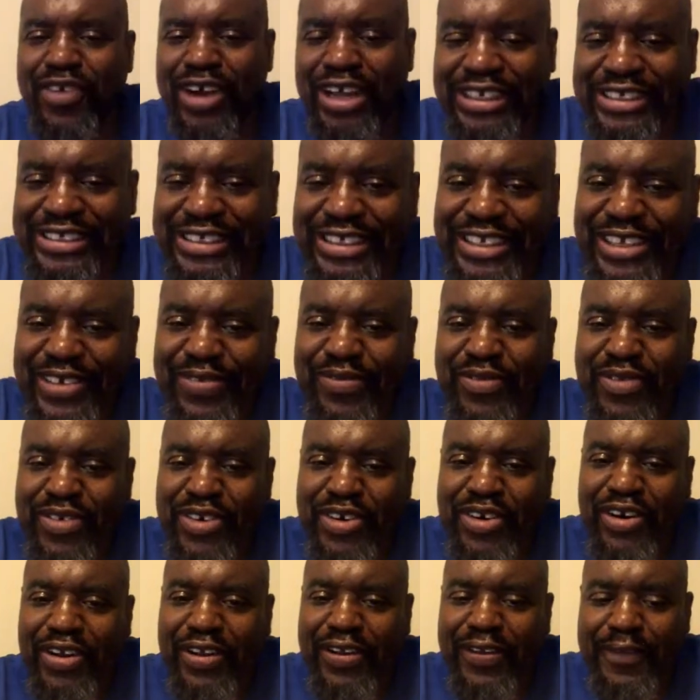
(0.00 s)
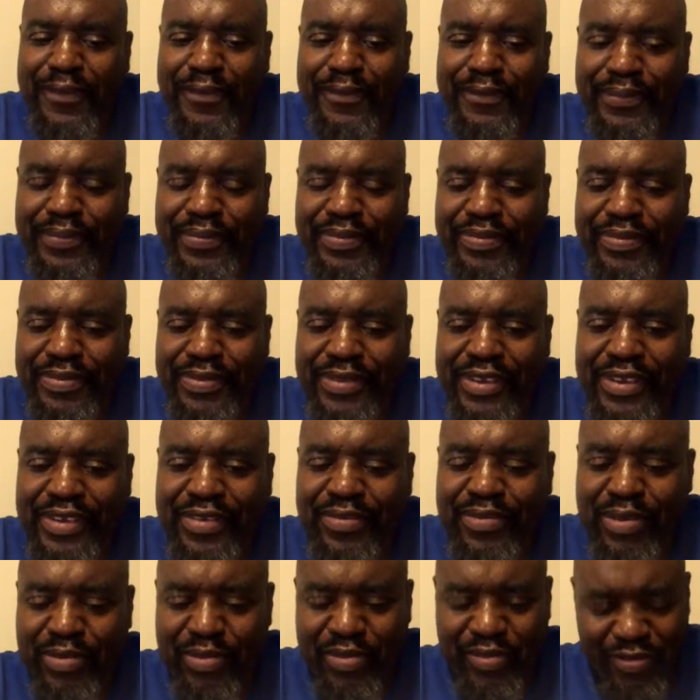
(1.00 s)
watching him work.
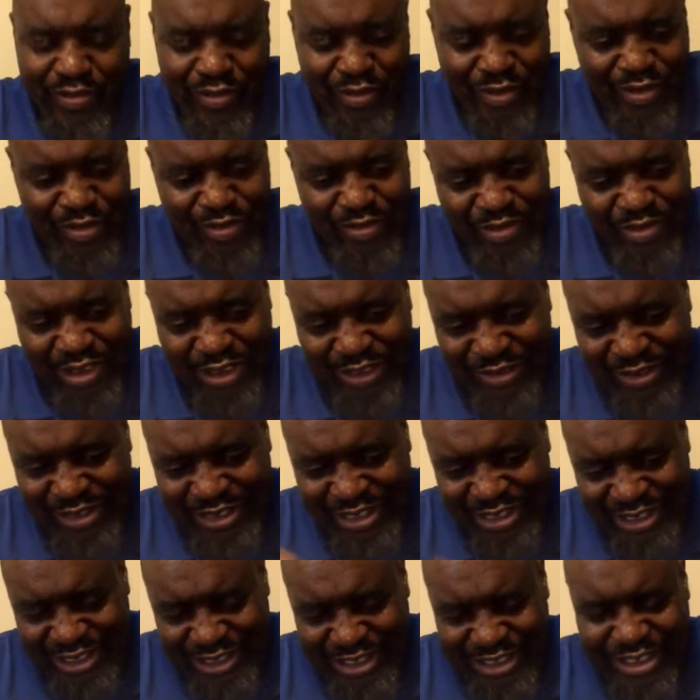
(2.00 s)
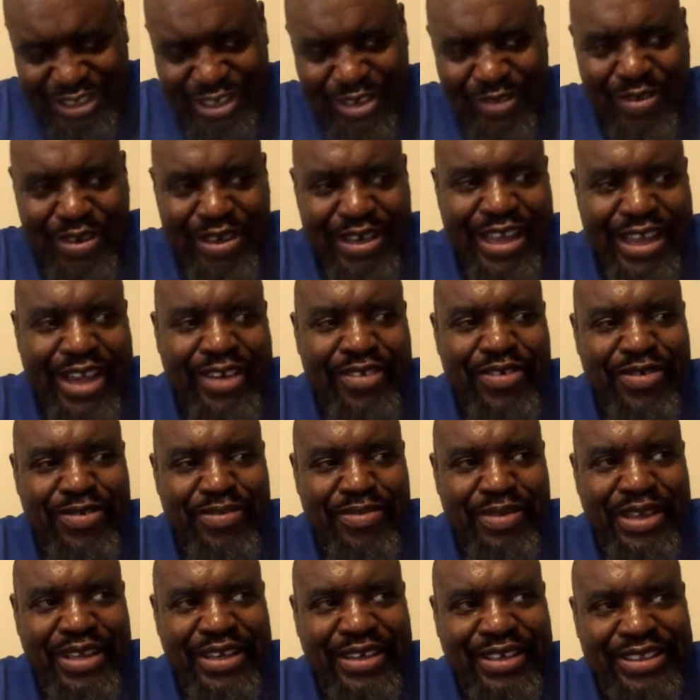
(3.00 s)
But let's slow it down a
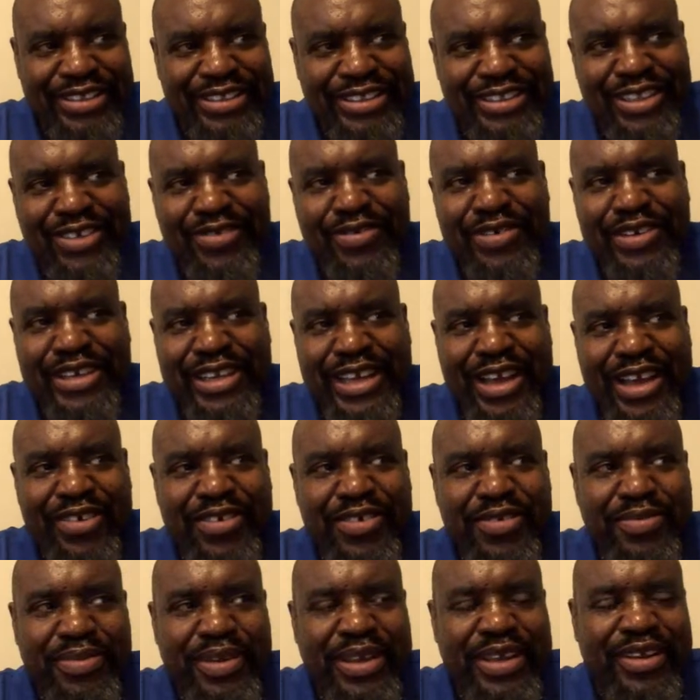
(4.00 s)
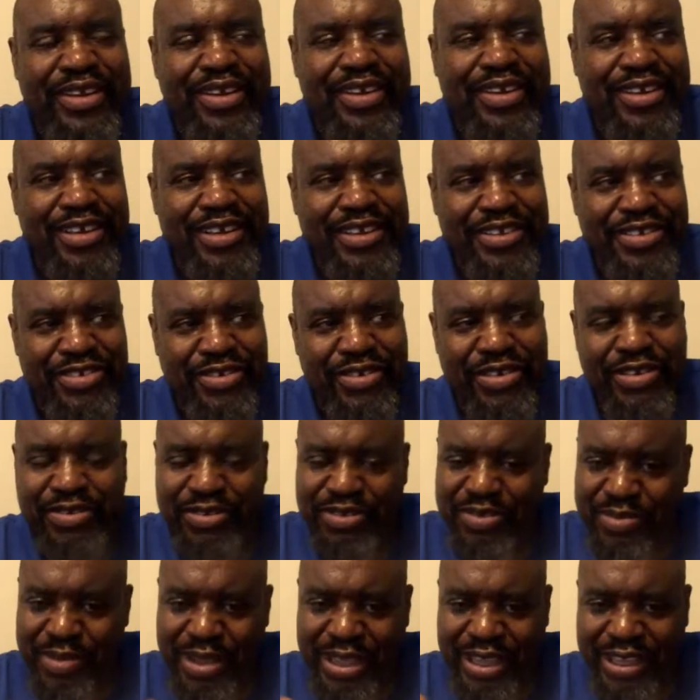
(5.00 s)
bit. So he
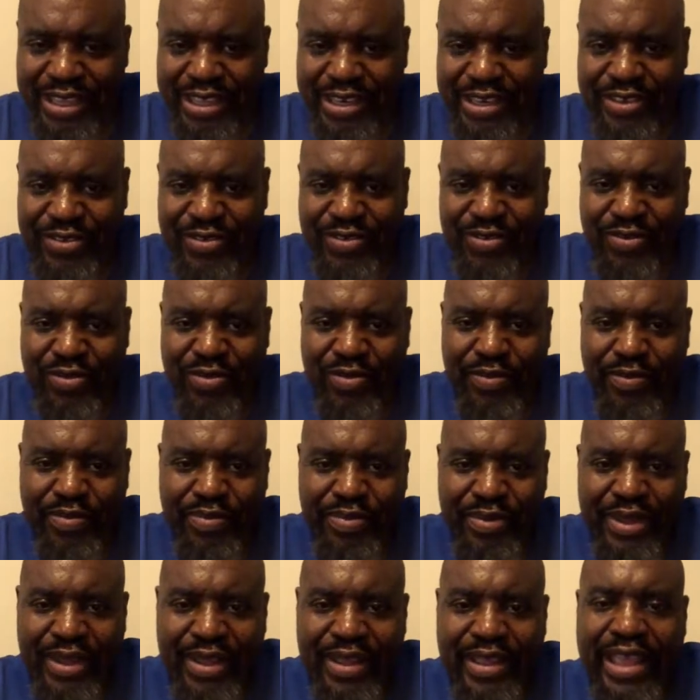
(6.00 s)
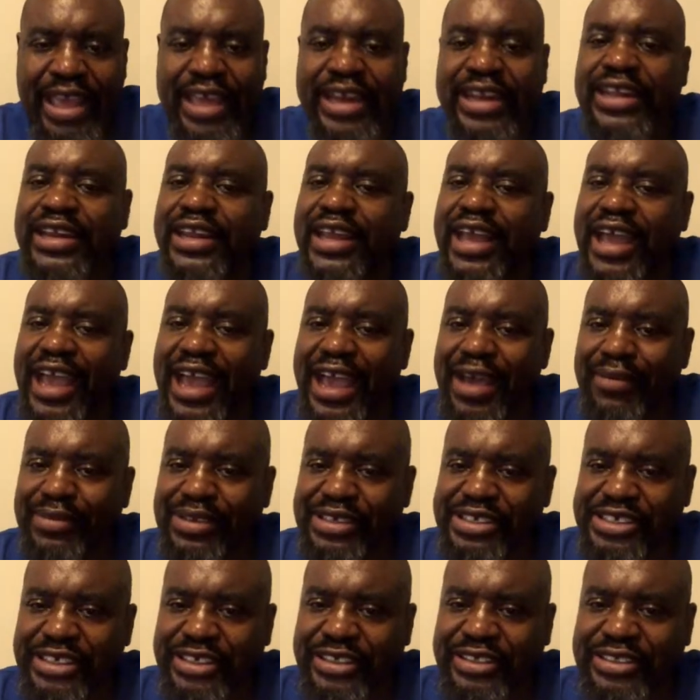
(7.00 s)
was making his, and in the
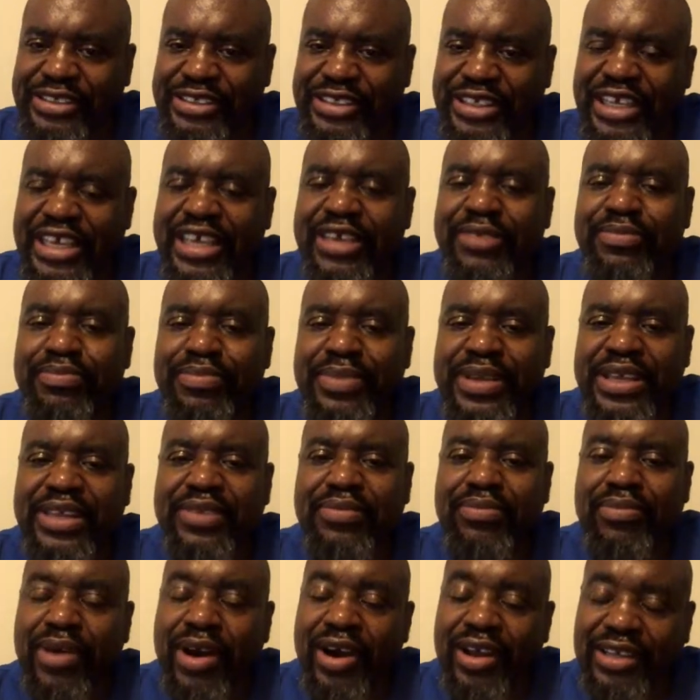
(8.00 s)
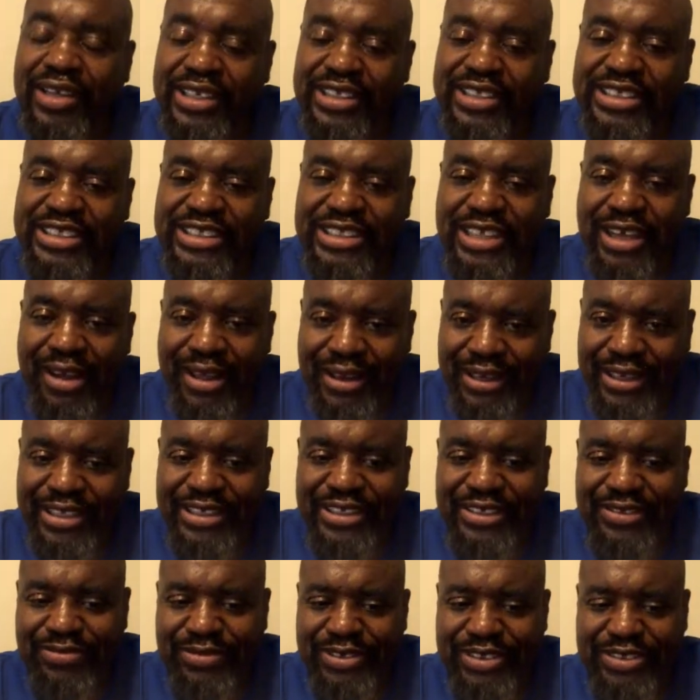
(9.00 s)
amateurs, he beat Marlon
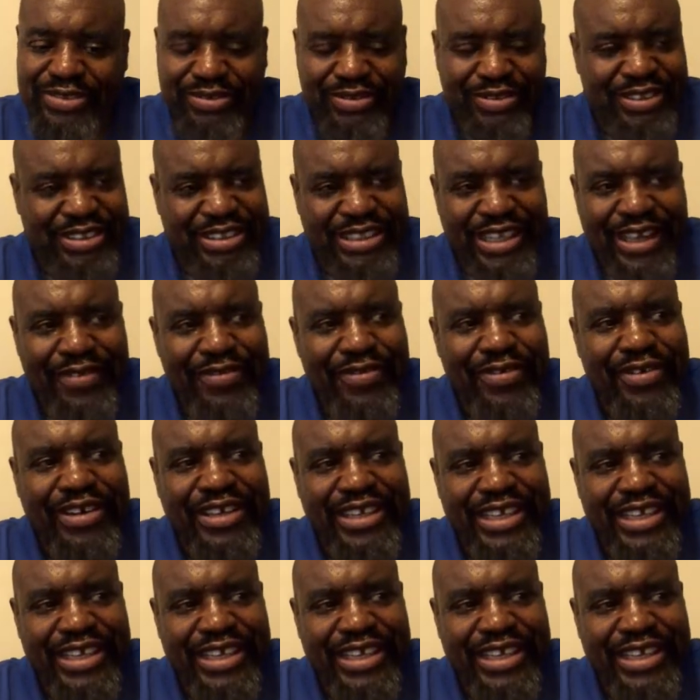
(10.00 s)
Starlin, which was never